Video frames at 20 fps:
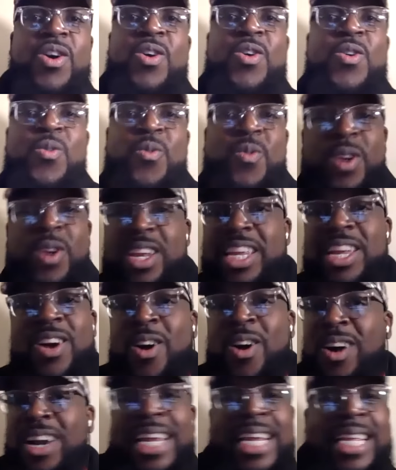who really
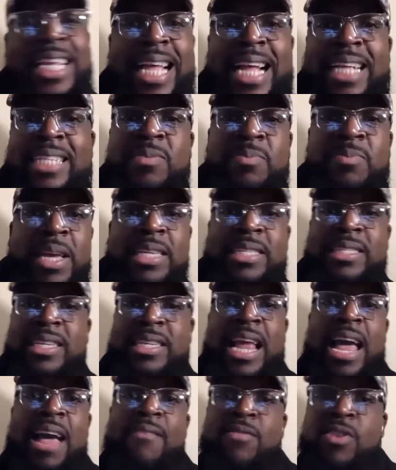aren't in that space
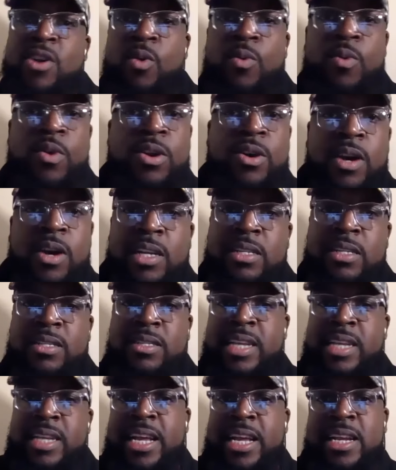and have no real
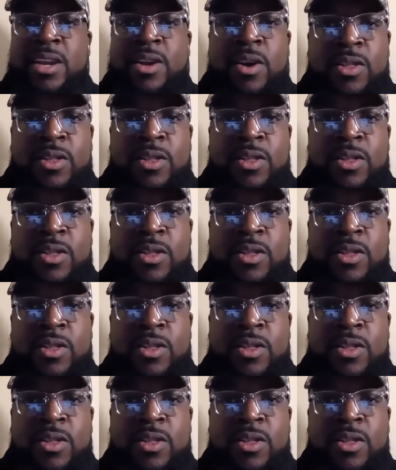understanding.